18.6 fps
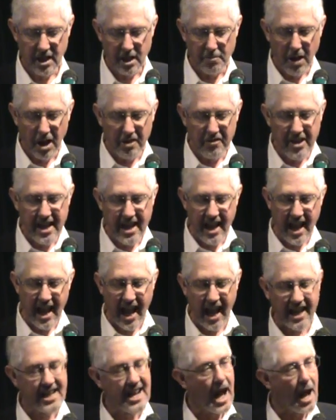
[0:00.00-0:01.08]
among the
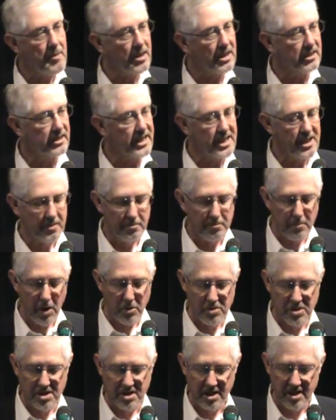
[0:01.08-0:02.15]
economically
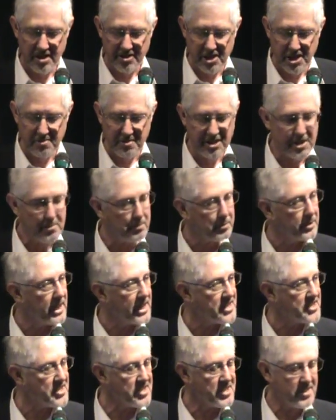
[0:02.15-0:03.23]
most
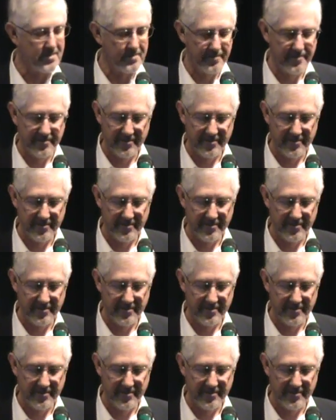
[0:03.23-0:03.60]
depressed.